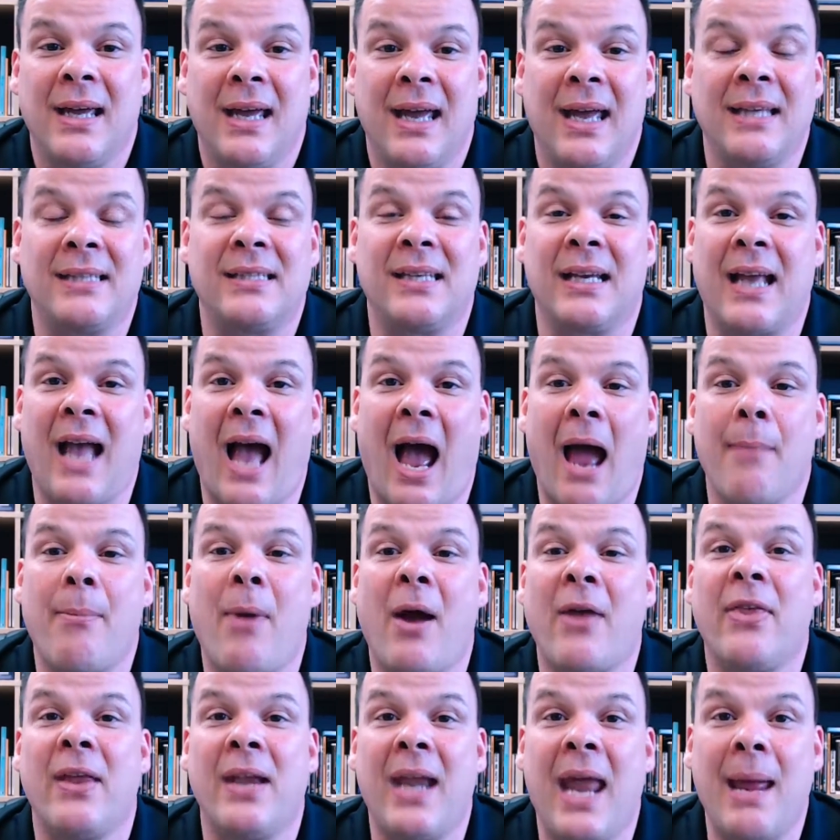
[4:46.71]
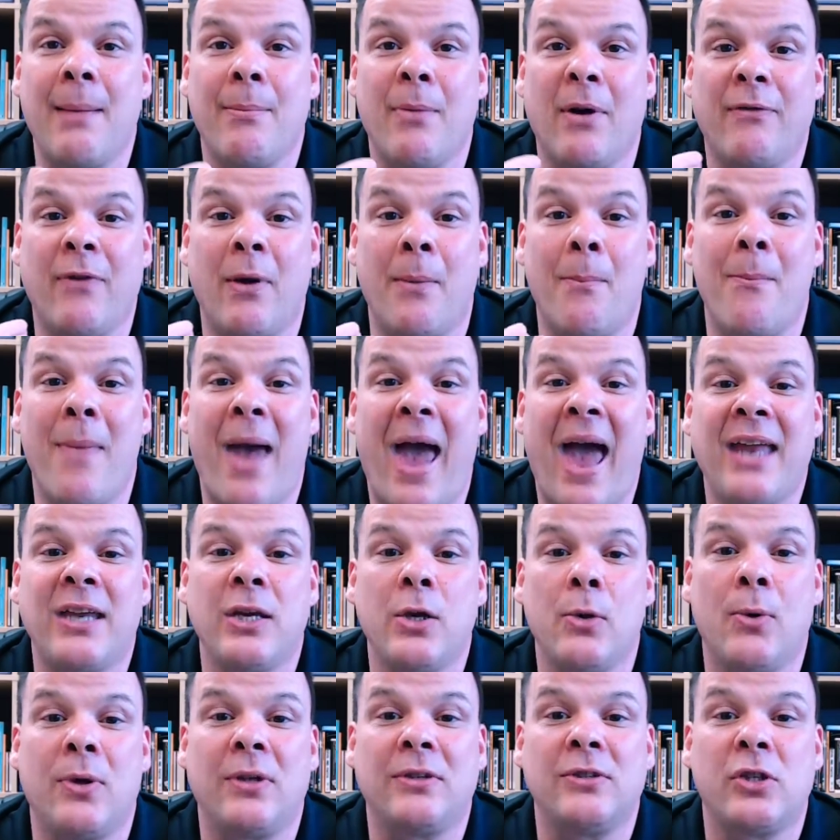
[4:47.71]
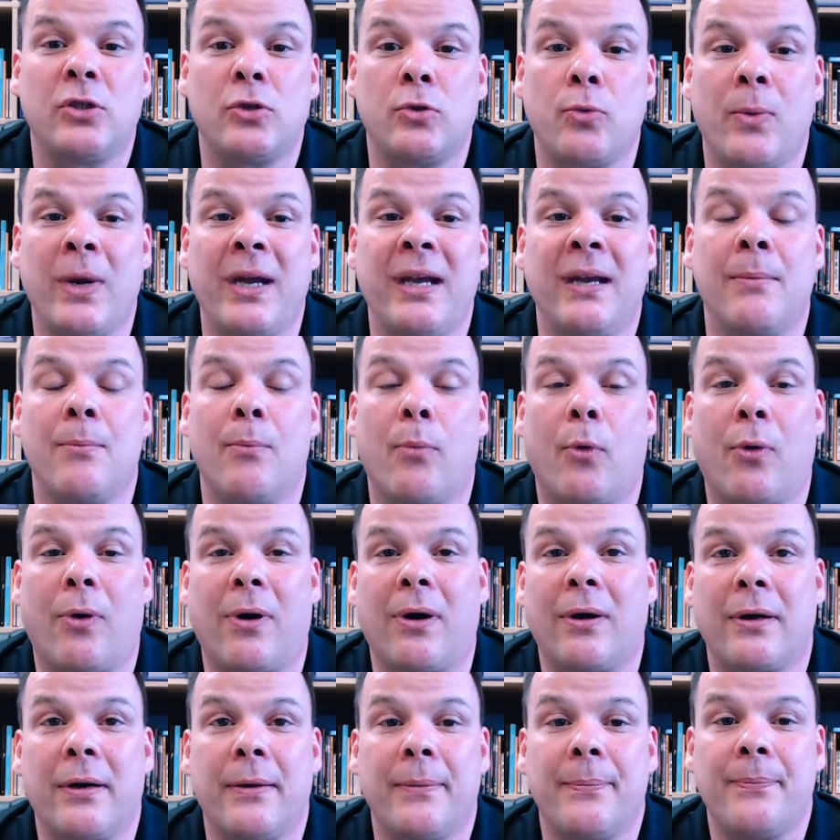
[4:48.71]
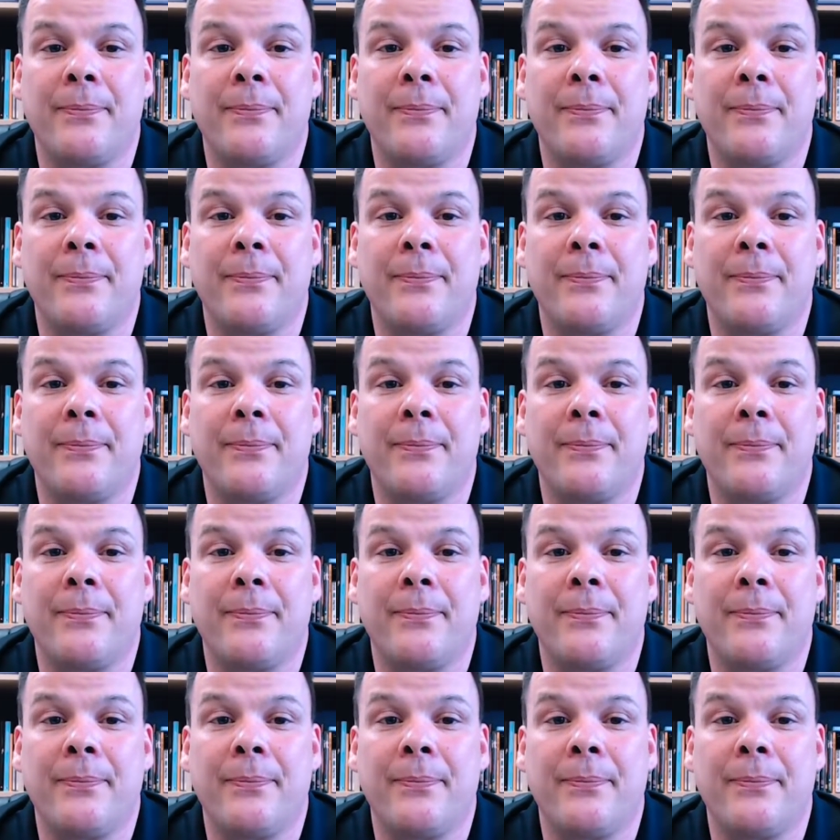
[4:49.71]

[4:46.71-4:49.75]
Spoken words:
It's a guy by the name of Emanuel Swedenborg.